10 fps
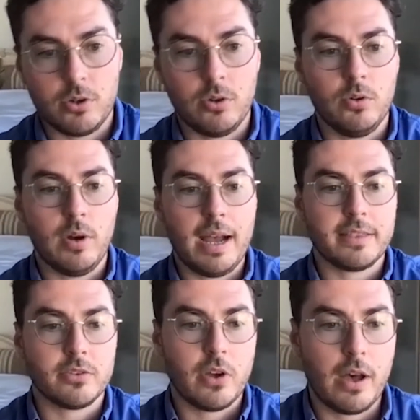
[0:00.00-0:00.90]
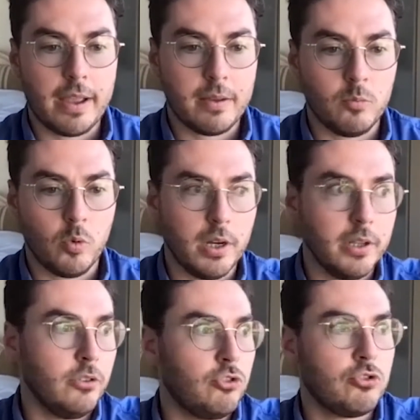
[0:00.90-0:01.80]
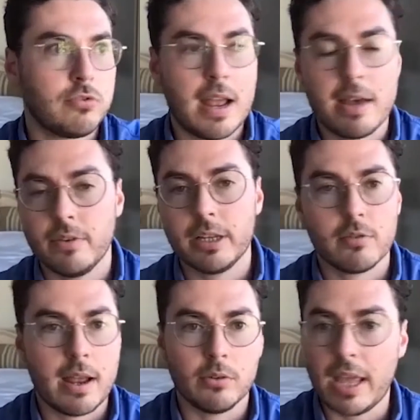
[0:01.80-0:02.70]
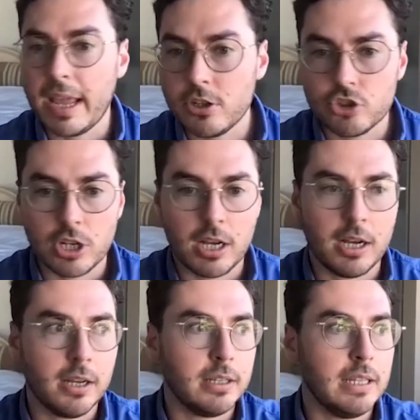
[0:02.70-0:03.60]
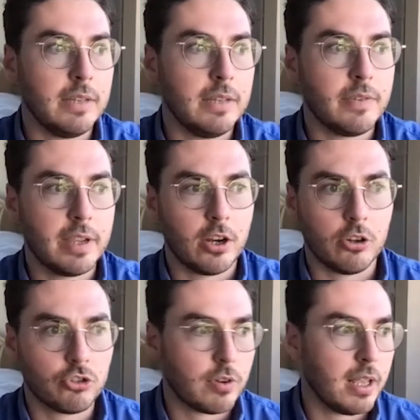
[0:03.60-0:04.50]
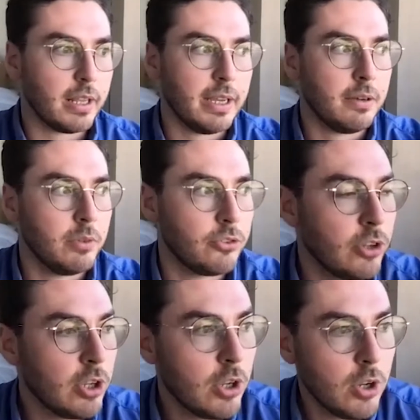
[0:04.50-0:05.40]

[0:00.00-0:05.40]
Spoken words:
who at the time was traveling around Asia, living in Australia, was